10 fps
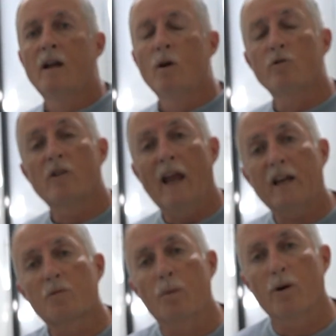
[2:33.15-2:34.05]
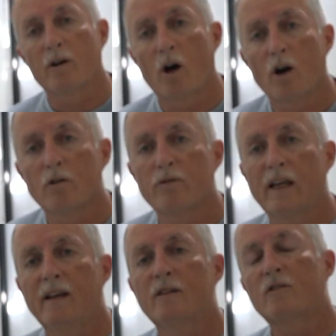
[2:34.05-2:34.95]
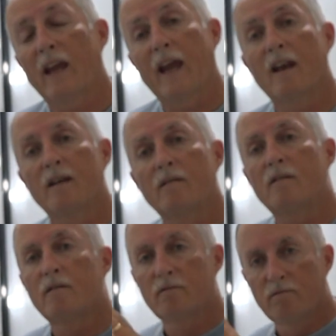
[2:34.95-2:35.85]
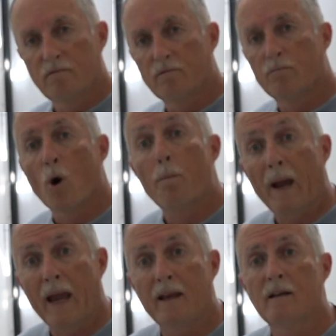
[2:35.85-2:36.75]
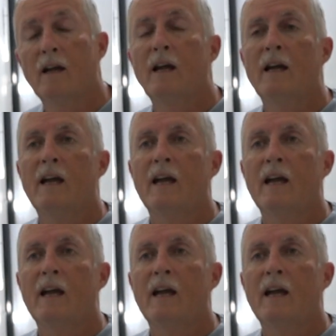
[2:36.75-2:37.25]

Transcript: who's an expert in RVs and propane,